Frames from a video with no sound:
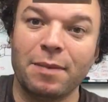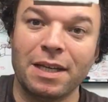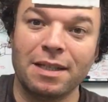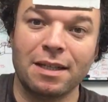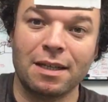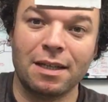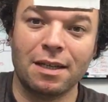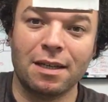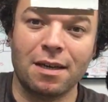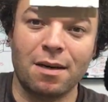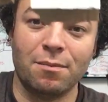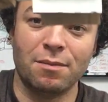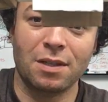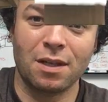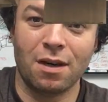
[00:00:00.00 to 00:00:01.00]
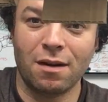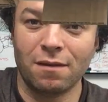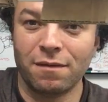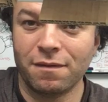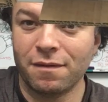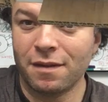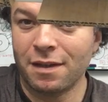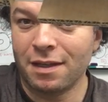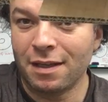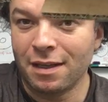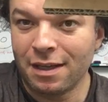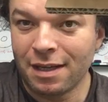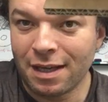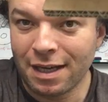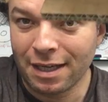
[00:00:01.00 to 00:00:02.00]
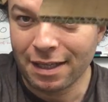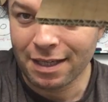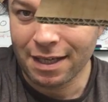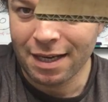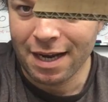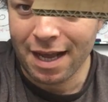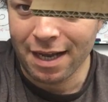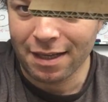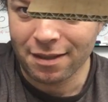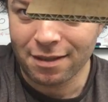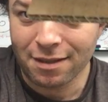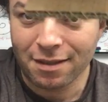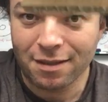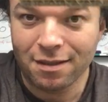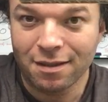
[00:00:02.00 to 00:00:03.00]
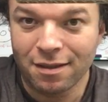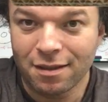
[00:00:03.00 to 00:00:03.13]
basically comes off and connects